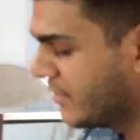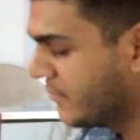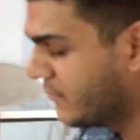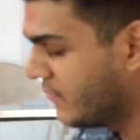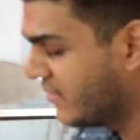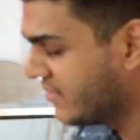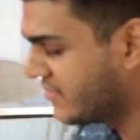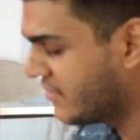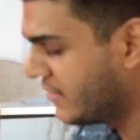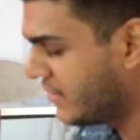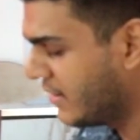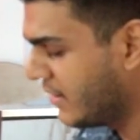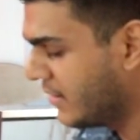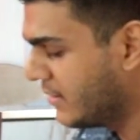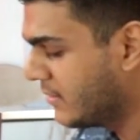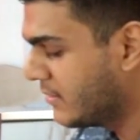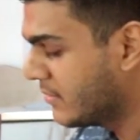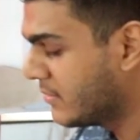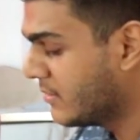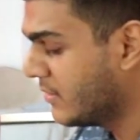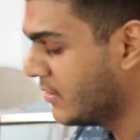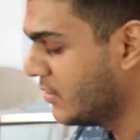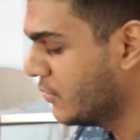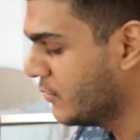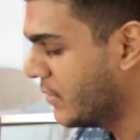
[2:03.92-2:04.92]
been
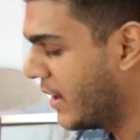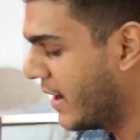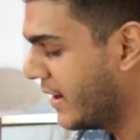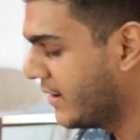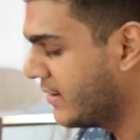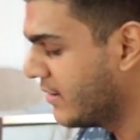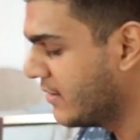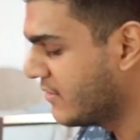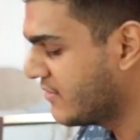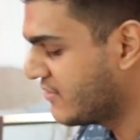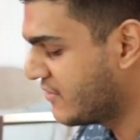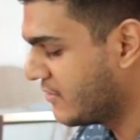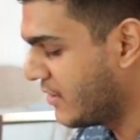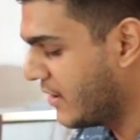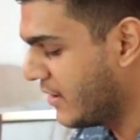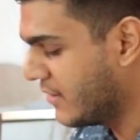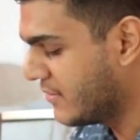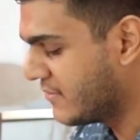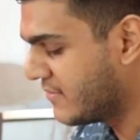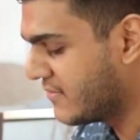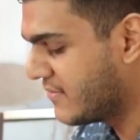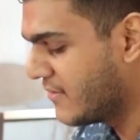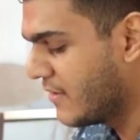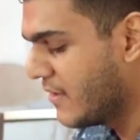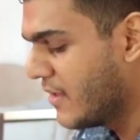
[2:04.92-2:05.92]
visiting the United
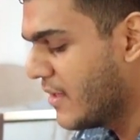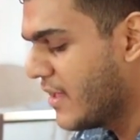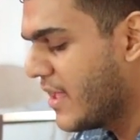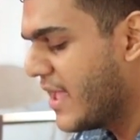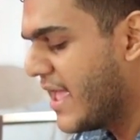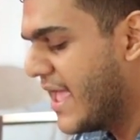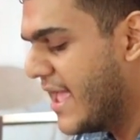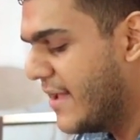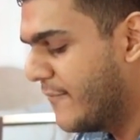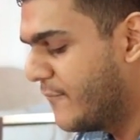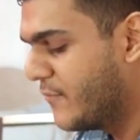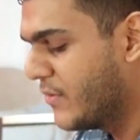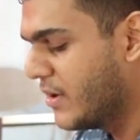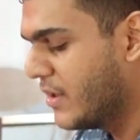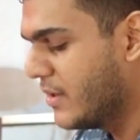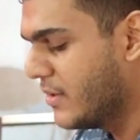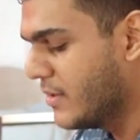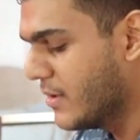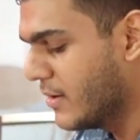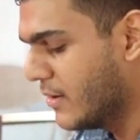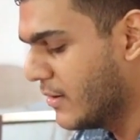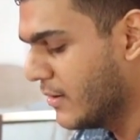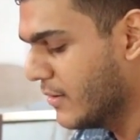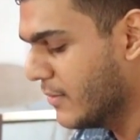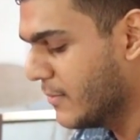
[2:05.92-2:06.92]
States every
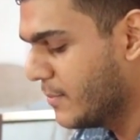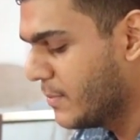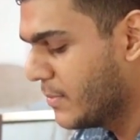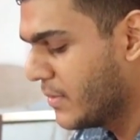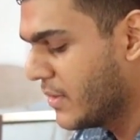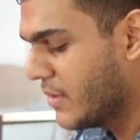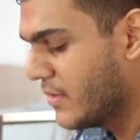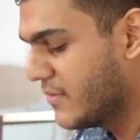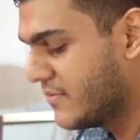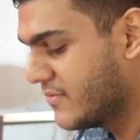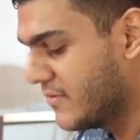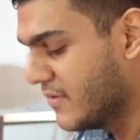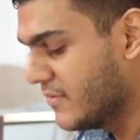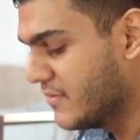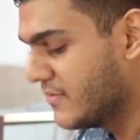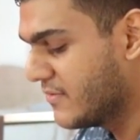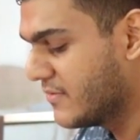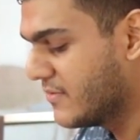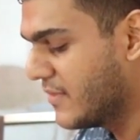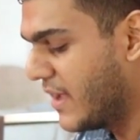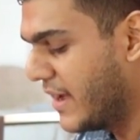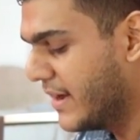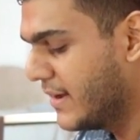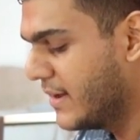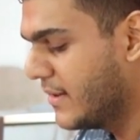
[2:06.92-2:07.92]
year
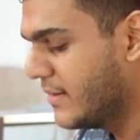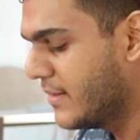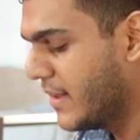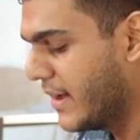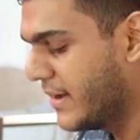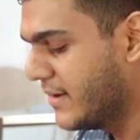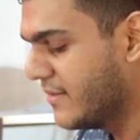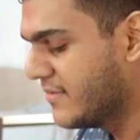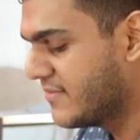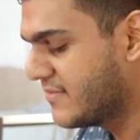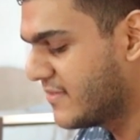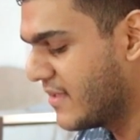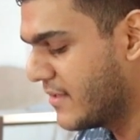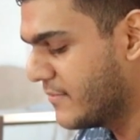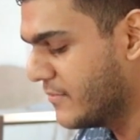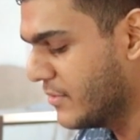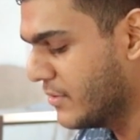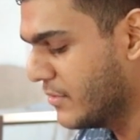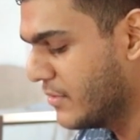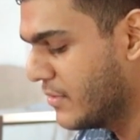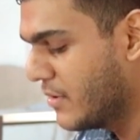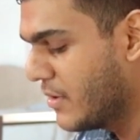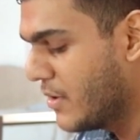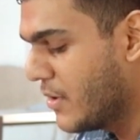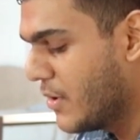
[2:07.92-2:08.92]
since 1997
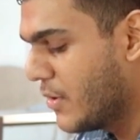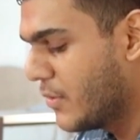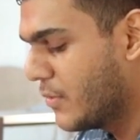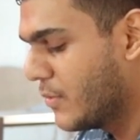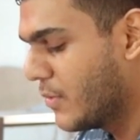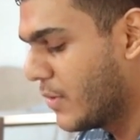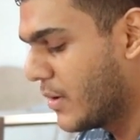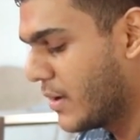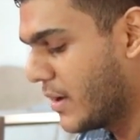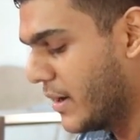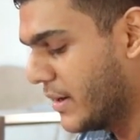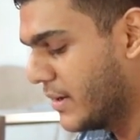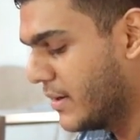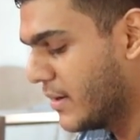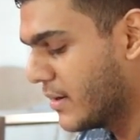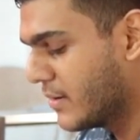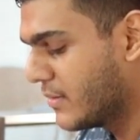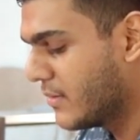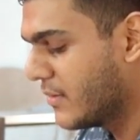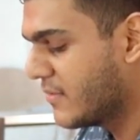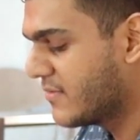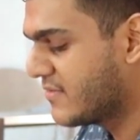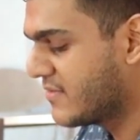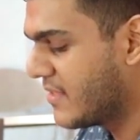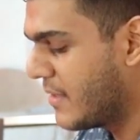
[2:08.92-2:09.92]
to
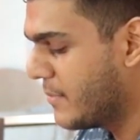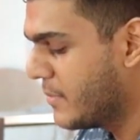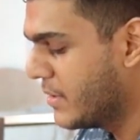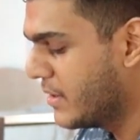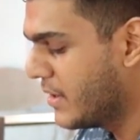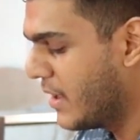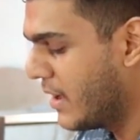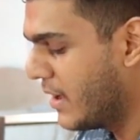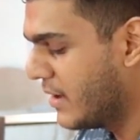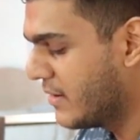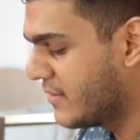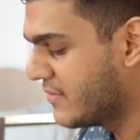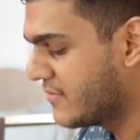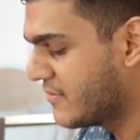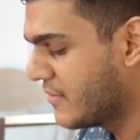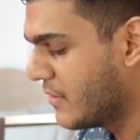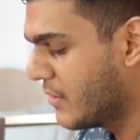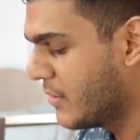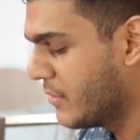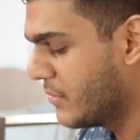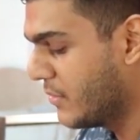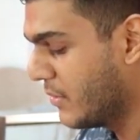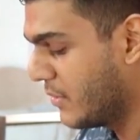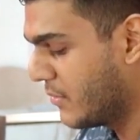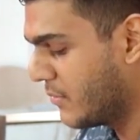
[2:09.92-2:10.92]
conduct
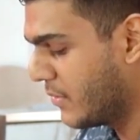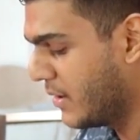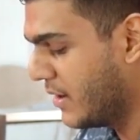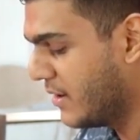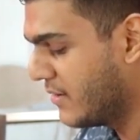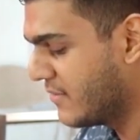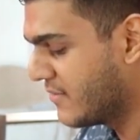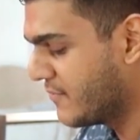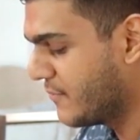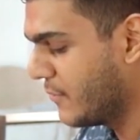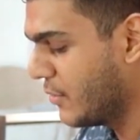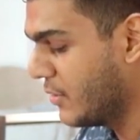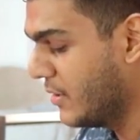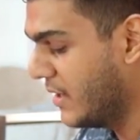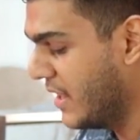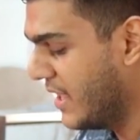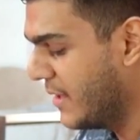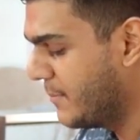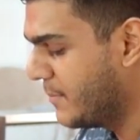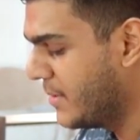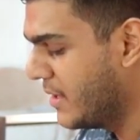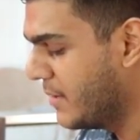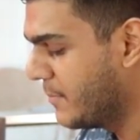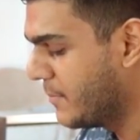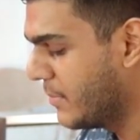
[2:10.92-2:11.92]
seminars, retreats for
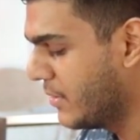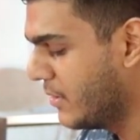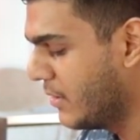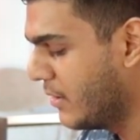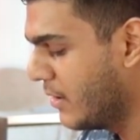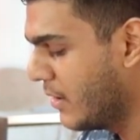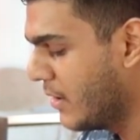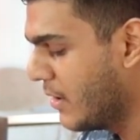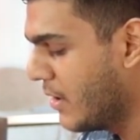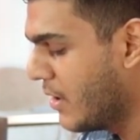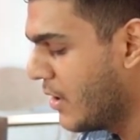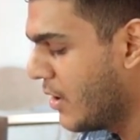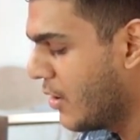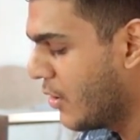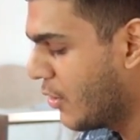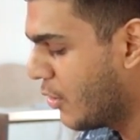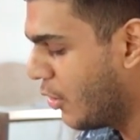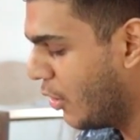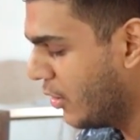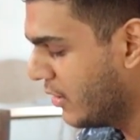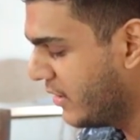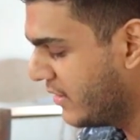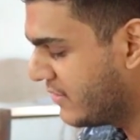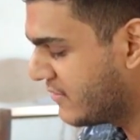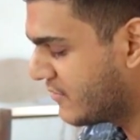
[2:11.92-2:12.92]
lay people,
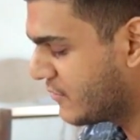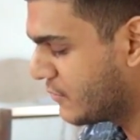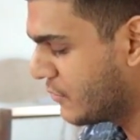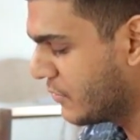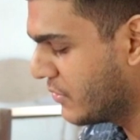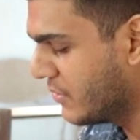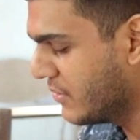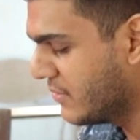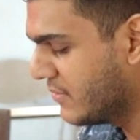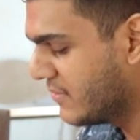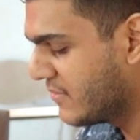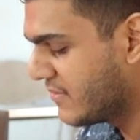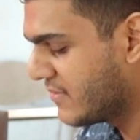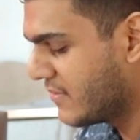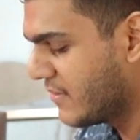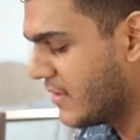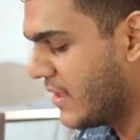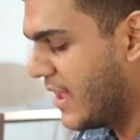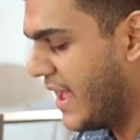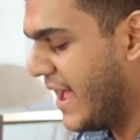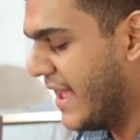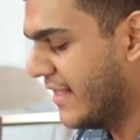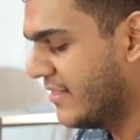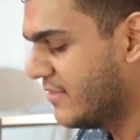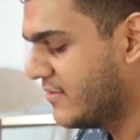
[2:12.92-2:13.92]
college
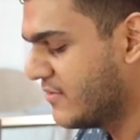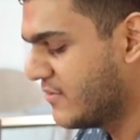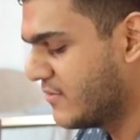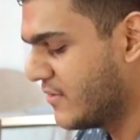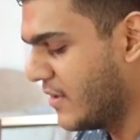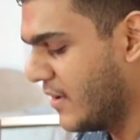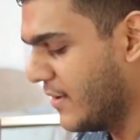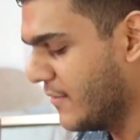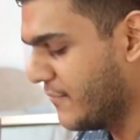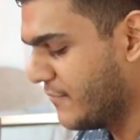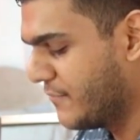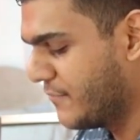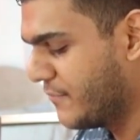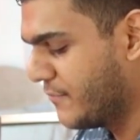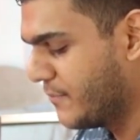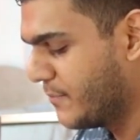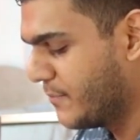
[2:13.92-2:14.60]
students and staff.